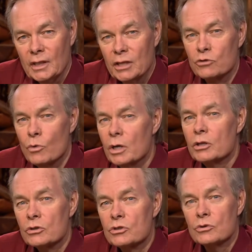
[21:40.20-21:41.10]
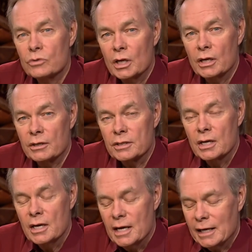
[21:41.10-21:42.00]
It's one of those two things.
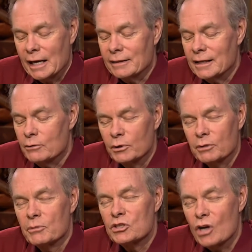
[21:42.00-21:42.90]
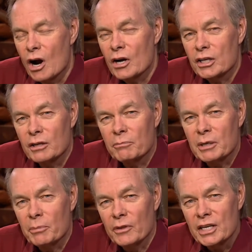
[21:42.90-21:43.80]
And I think with the majority of
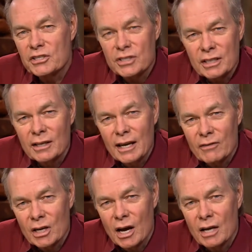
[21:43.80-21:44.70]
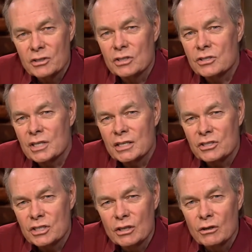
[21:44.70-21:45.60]
people, they still have a conscience. They
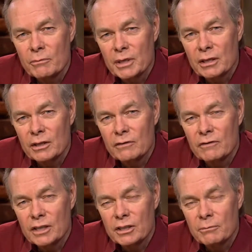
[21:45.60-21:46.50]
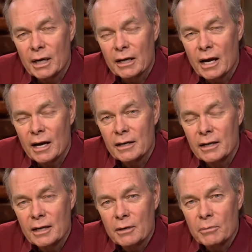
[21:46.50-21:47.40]
still are being convicted by God,
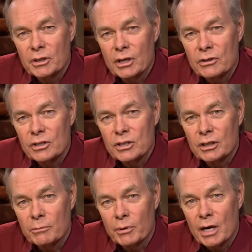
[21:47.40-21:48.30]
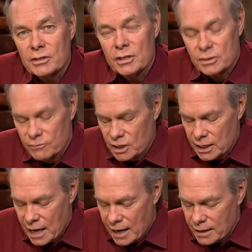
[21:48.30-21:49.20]
but they're just in the process of
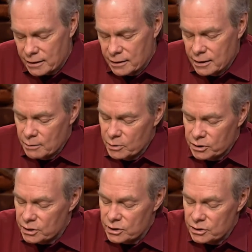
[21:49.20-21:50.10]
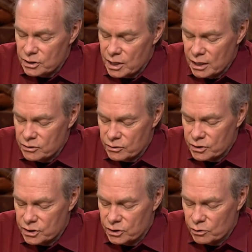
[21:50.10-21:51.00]
denying it. But this is a
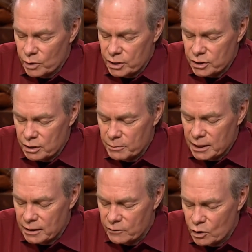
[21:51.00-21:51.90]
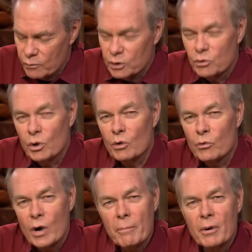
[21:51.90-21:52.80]
dangerous situation to be given over to a
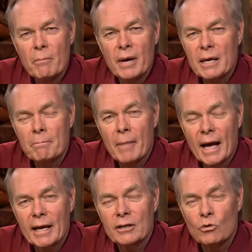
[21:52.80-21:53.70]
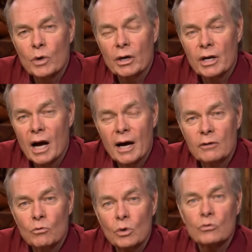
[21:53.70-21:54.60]
reprobate mind to where
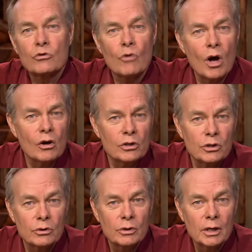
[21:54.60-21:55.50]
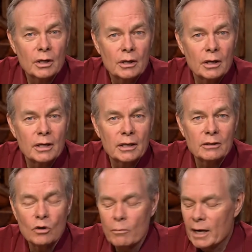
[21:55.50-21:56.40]
God won't draw you.
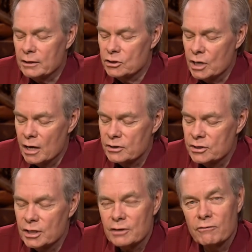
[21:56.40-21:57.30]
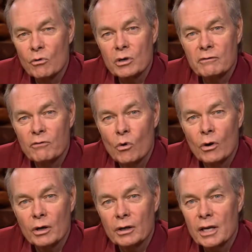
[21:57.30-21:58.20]
Again, go back to John 6
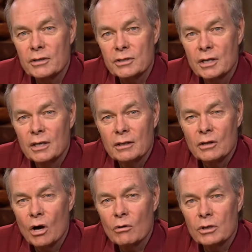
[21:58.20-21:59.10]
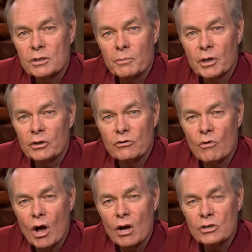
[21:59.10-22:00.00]
44. Unless the Holy Spirit
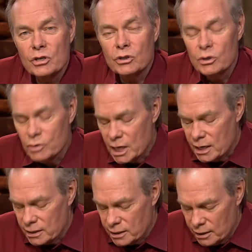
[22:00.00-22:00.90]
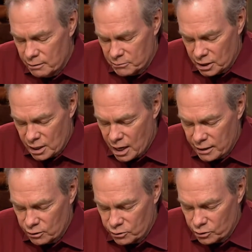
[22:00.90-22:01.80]
draws you, you can't come to
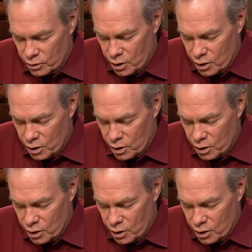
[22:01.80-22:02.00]
God on your